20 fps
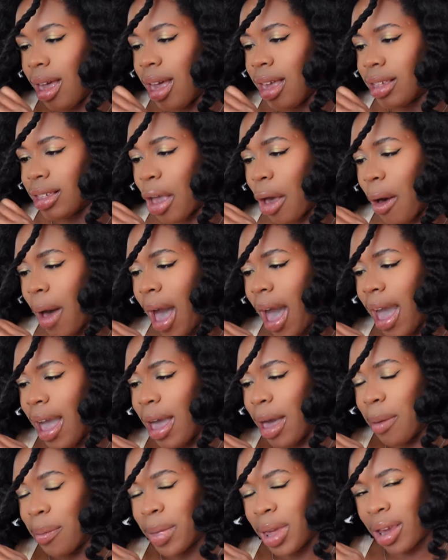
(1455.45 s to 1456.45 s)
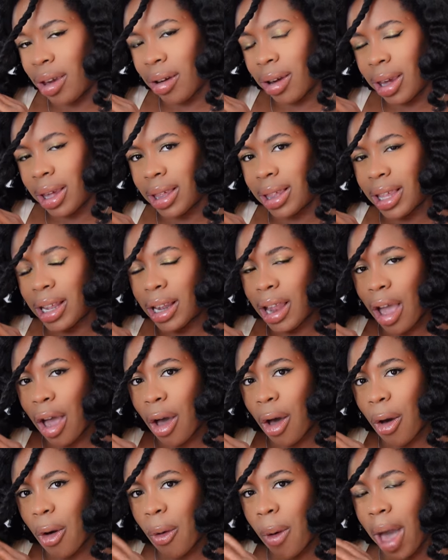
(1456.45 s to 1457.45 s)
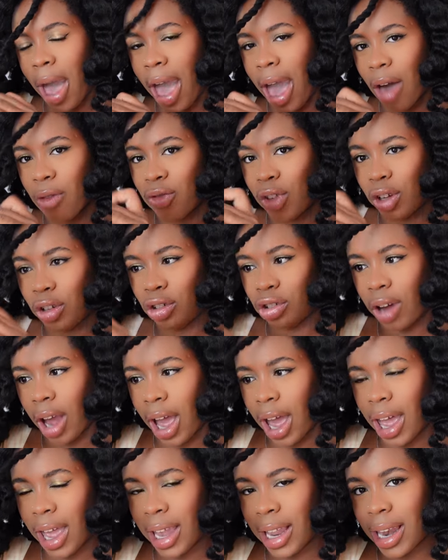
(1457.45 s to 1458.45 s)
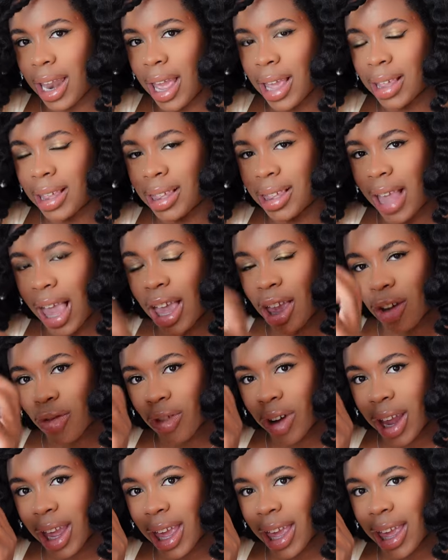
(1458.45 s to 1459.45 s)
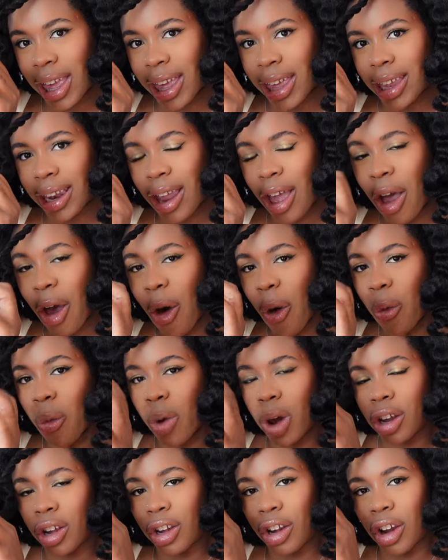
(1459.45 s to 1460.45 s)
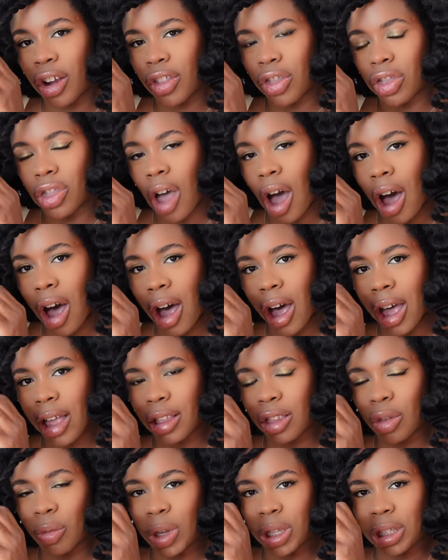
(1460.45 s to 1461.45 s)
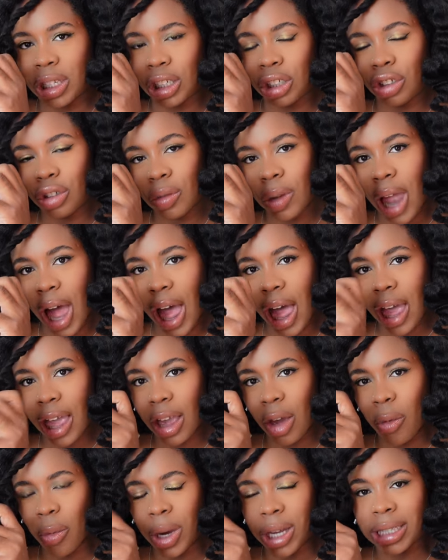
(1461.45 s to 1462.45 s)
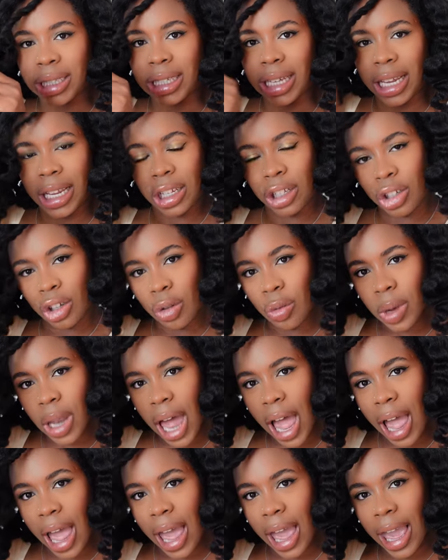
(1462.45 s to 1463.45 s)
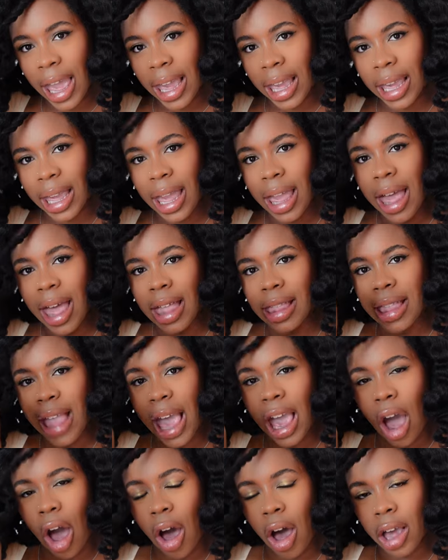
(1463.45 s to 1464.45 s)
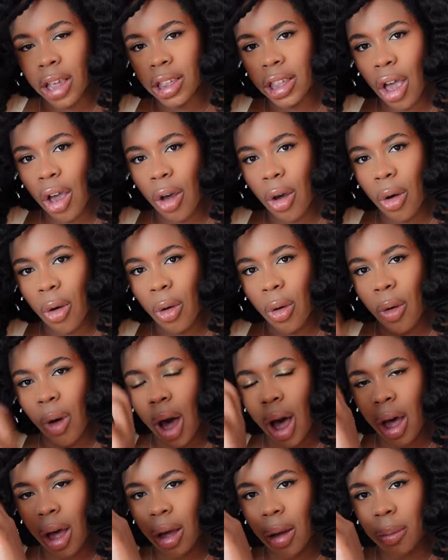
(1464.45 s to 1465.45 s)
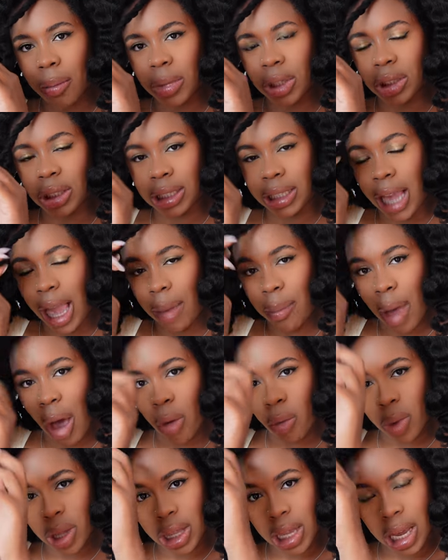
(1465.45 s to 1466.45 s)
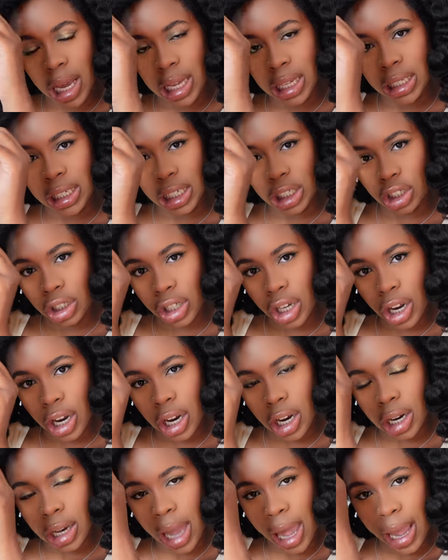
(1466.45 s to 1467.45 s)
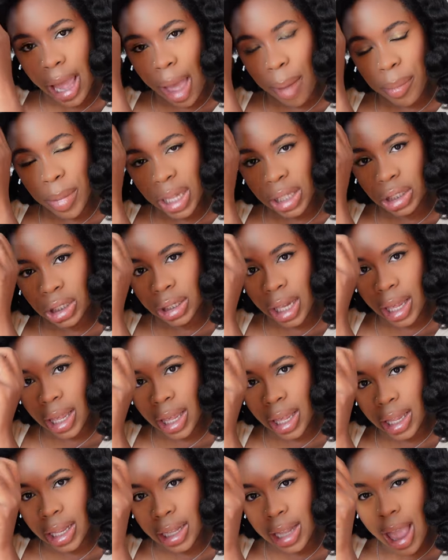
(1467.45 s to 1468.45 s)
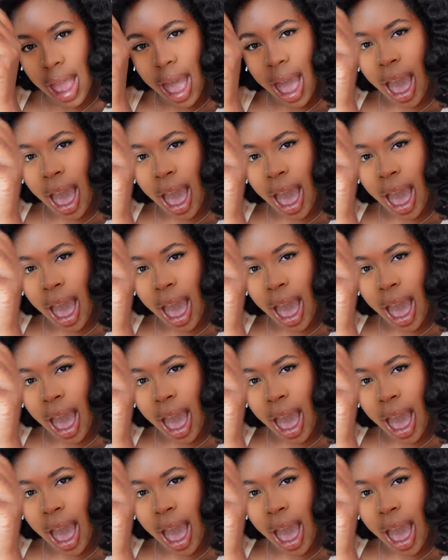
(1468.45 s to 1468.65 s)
So I am curious to know, have you tried Cécred? What are your thoughts? What did you like? What didn't you like? They also just came out with the conditioner, like I mentioned.